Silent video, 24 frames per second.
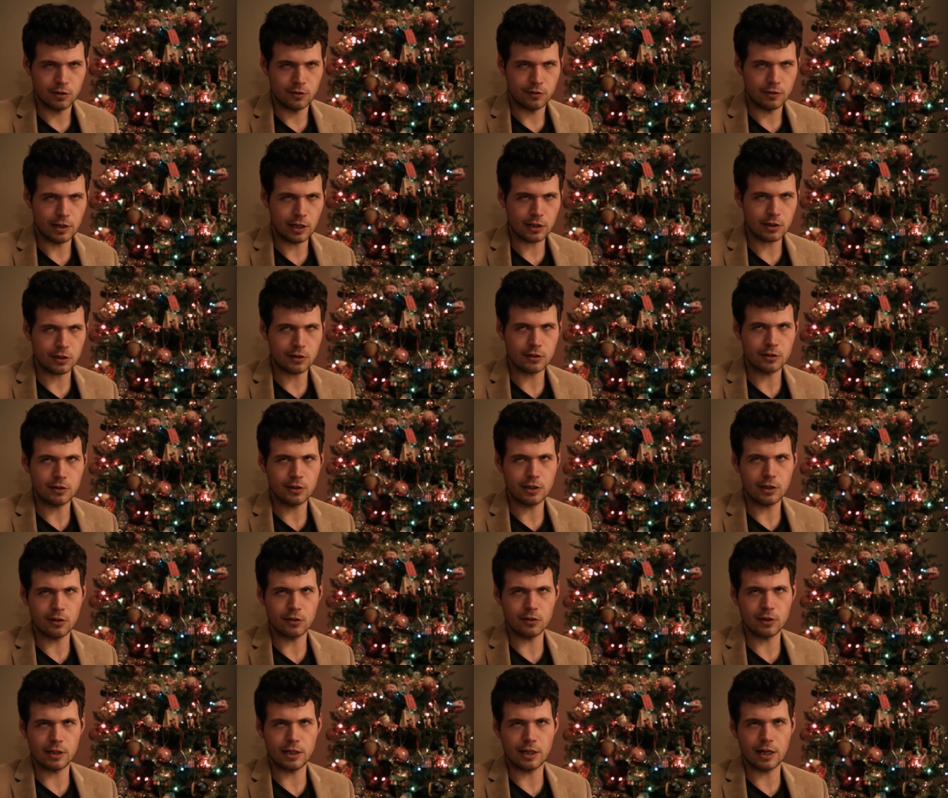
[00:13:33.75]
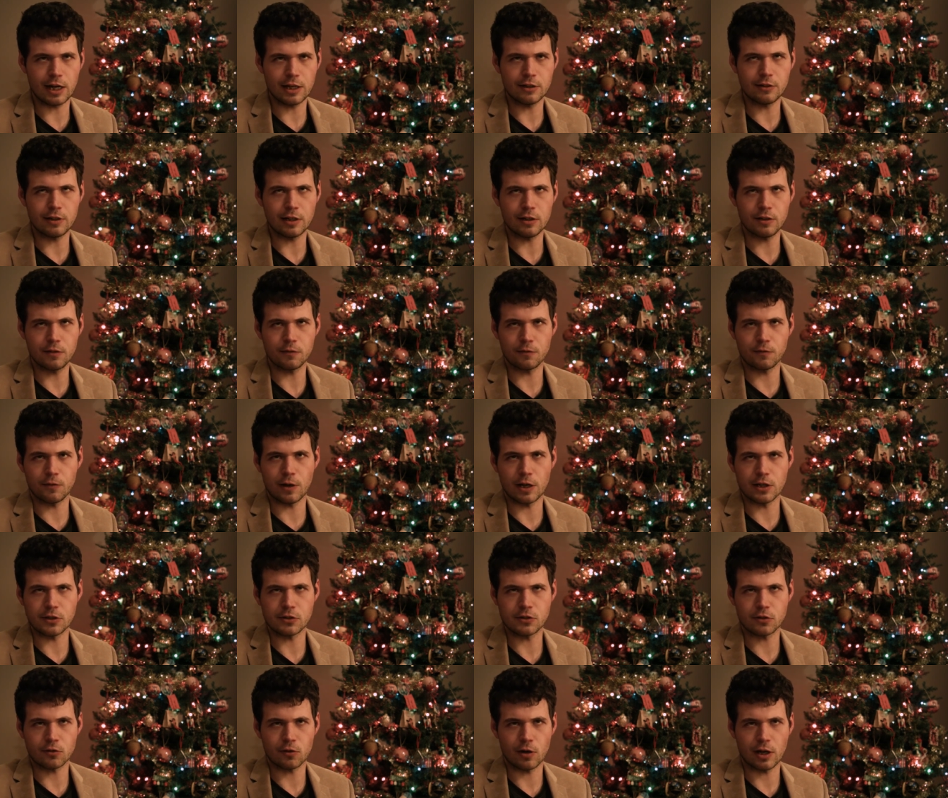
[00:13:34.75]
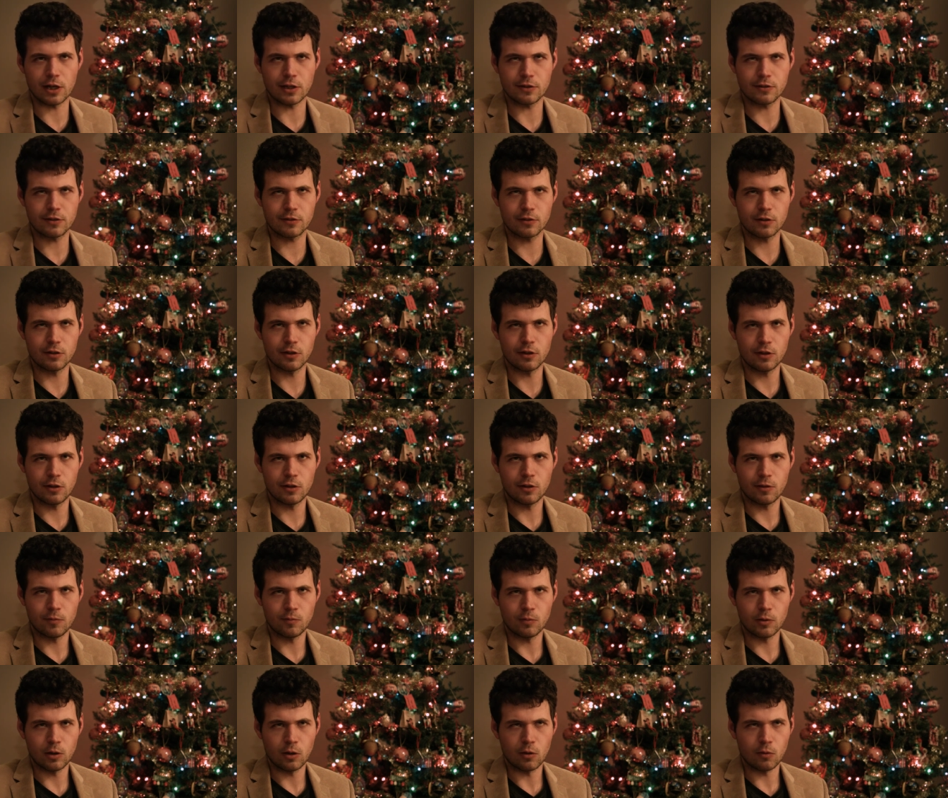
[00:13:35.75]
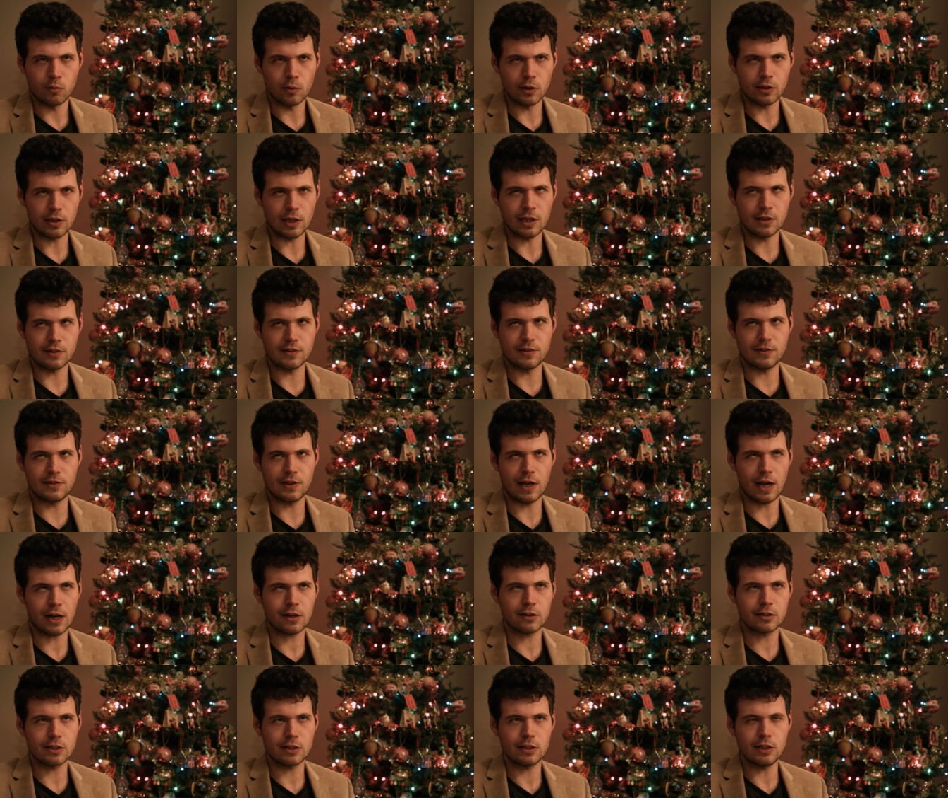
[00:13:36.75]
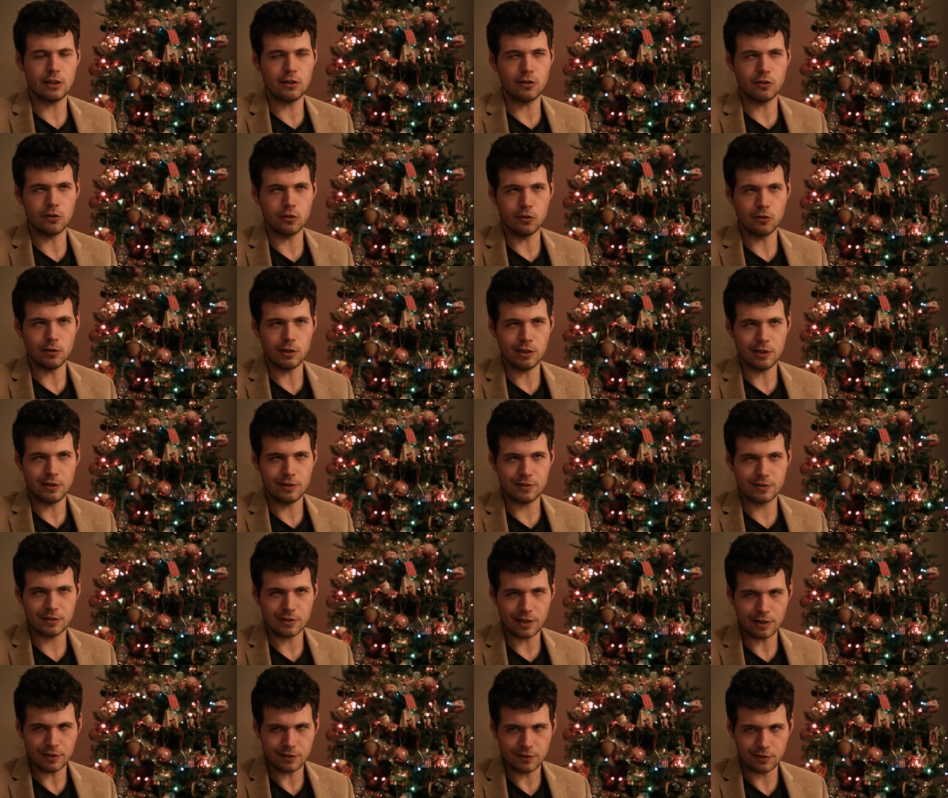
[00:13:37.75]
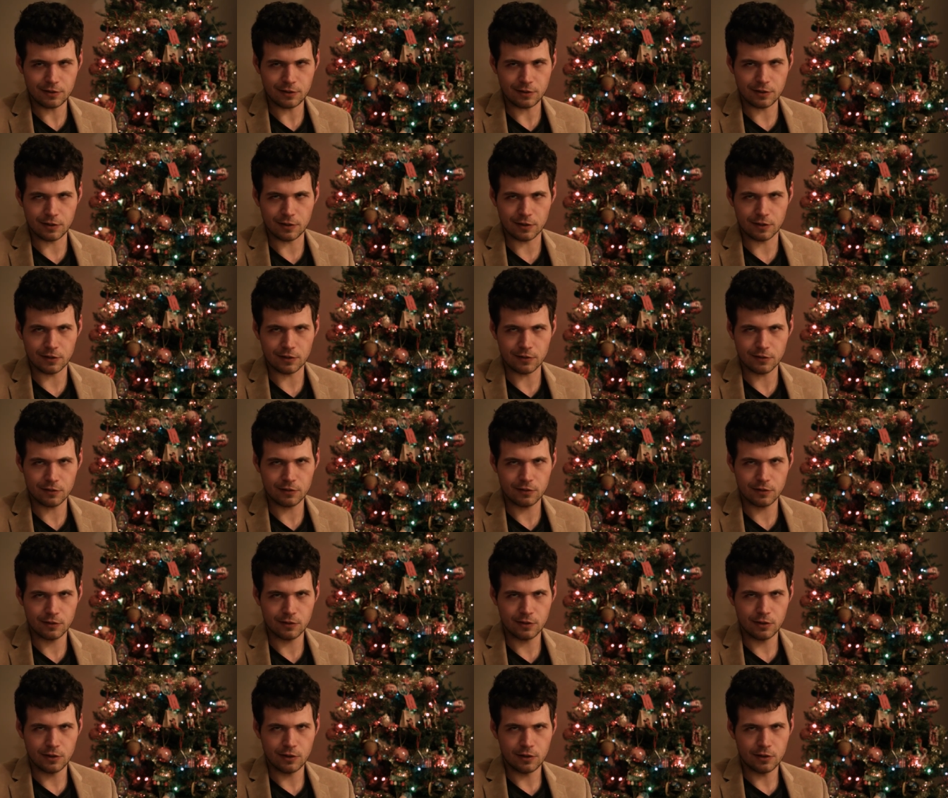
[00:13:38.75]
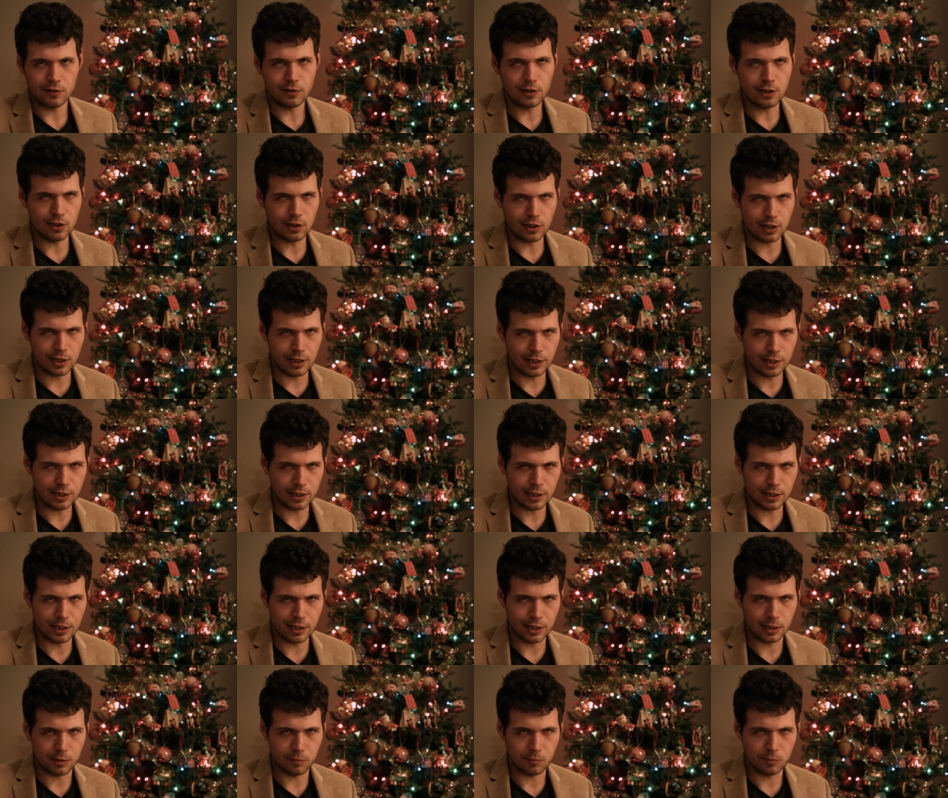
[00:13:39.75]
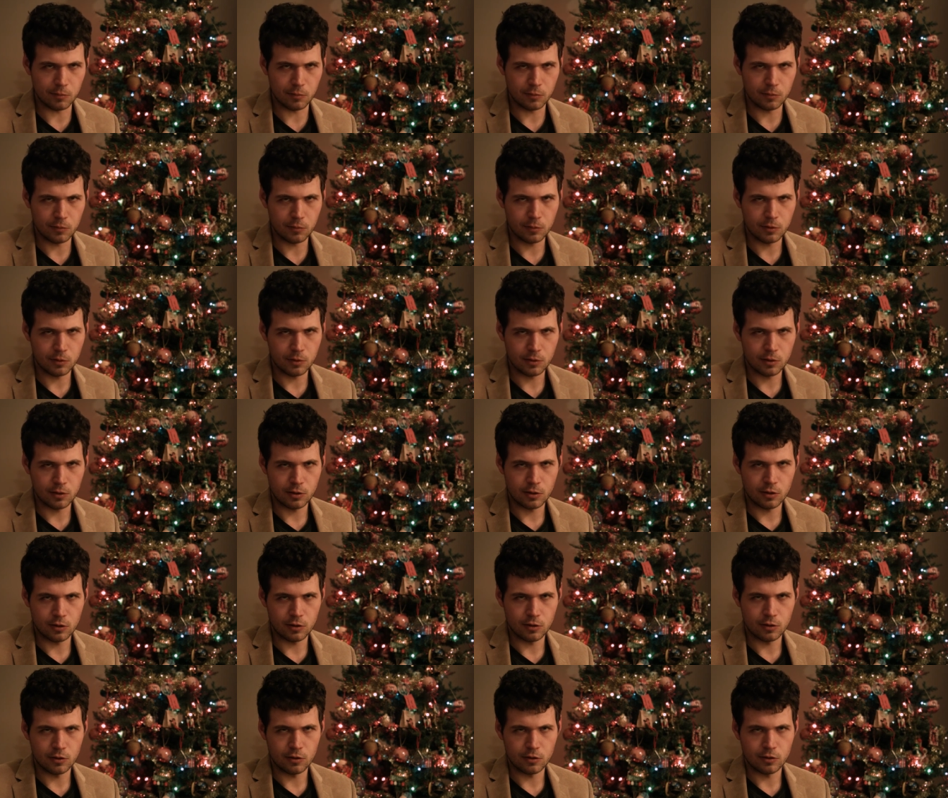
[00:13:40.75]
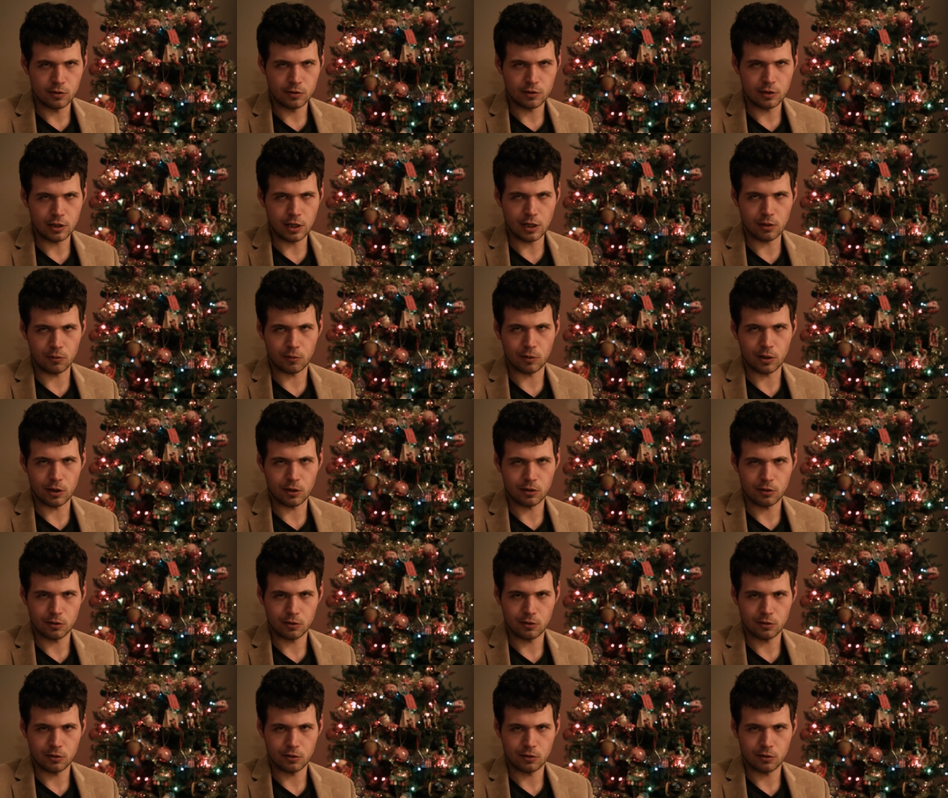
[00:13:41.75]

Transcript: That clearly identifies Christ with exactly who he says he is the I am, Yahweh.